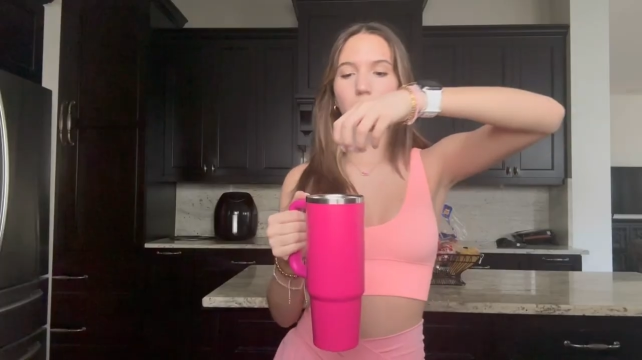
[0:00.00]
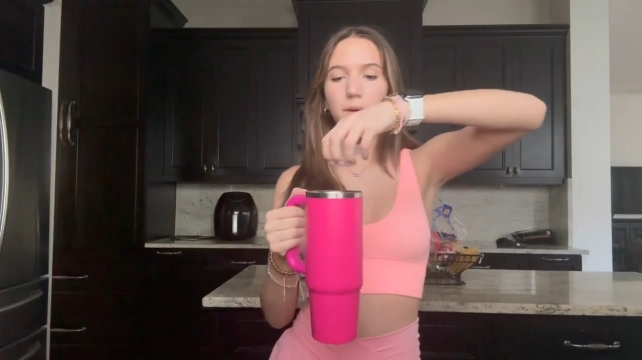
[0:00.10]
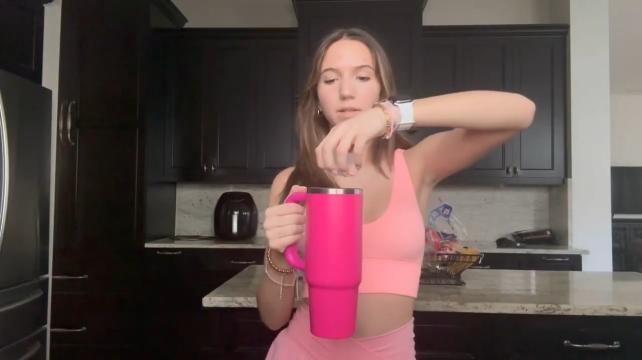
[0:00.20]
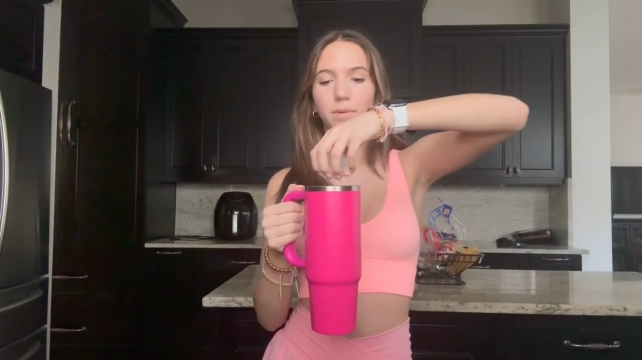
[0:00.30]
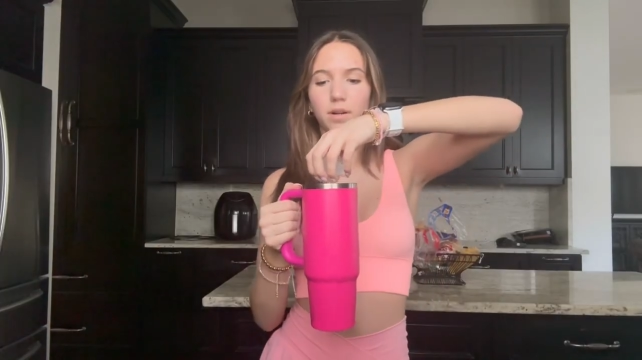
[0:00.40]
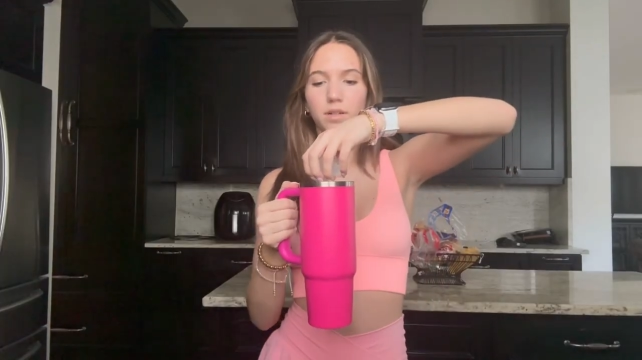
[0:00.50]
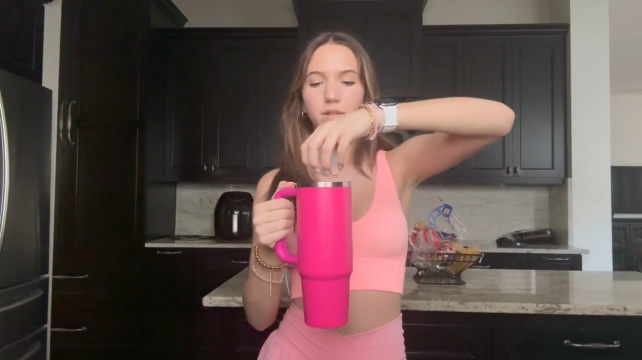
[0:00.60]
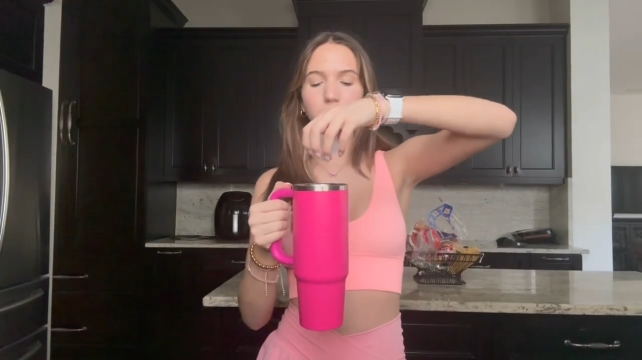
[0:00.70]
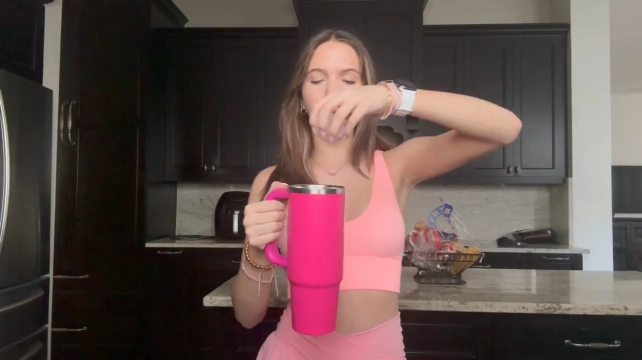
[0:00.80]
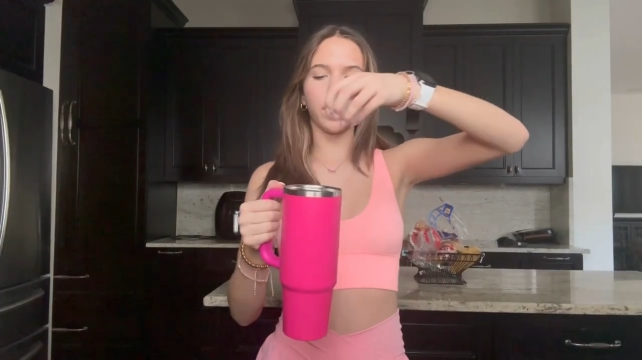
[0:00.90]
The best part,
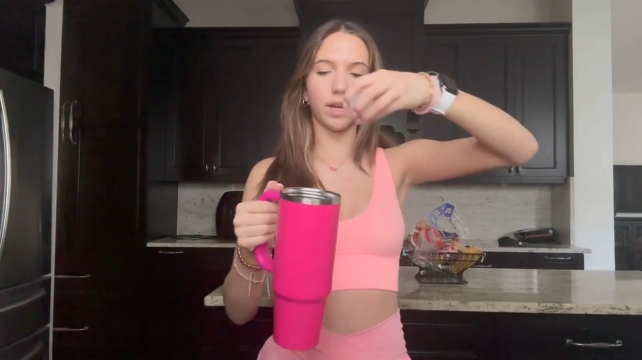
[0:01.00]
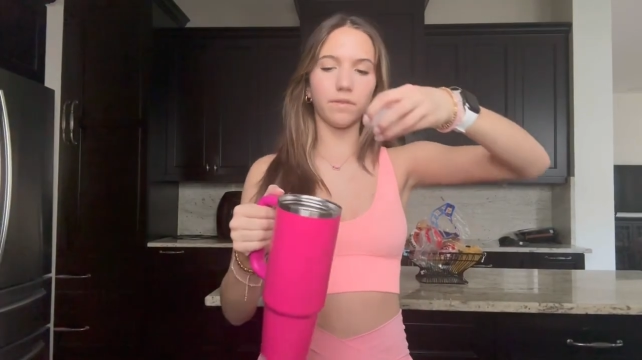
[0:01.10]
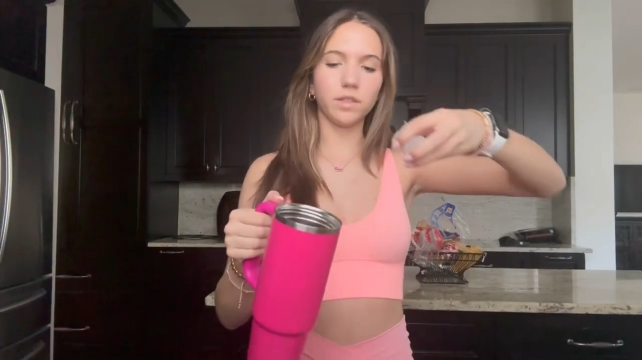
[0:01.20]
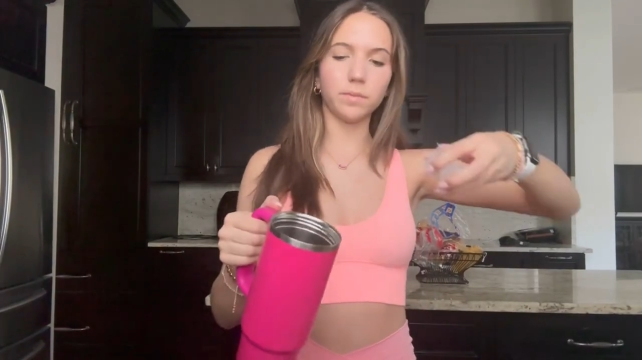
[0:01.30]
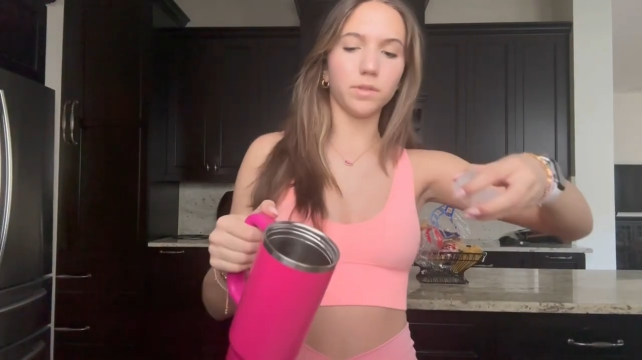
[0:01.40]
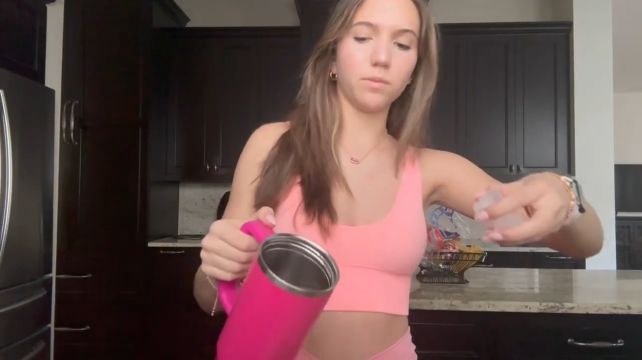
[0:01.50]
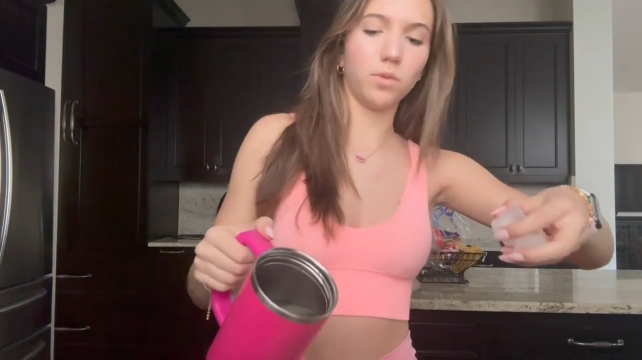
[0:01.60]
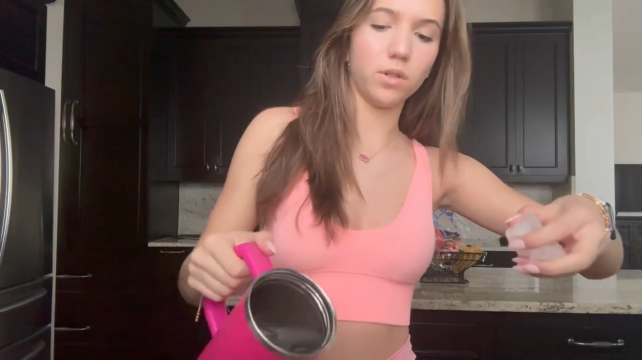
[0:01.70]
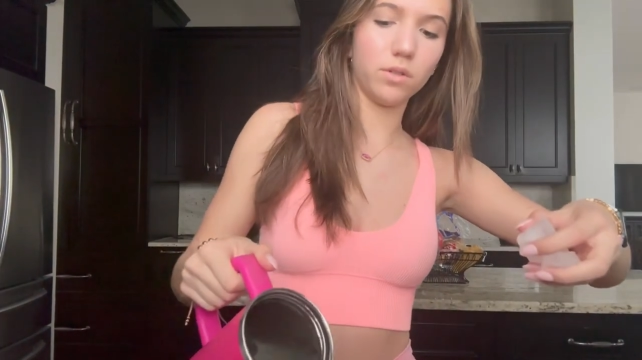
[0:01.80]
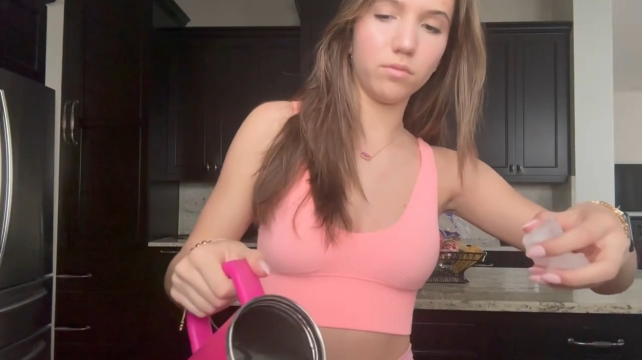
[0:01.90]
wait, I have to spill some
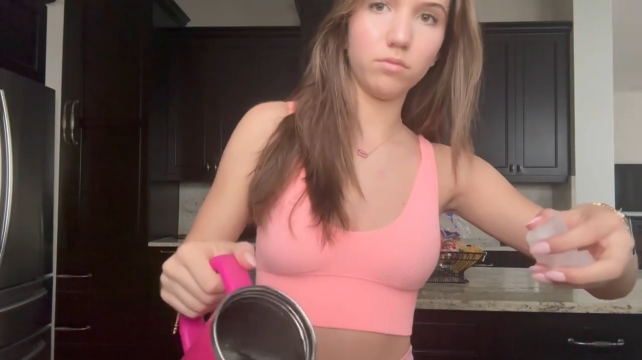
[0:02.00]
water.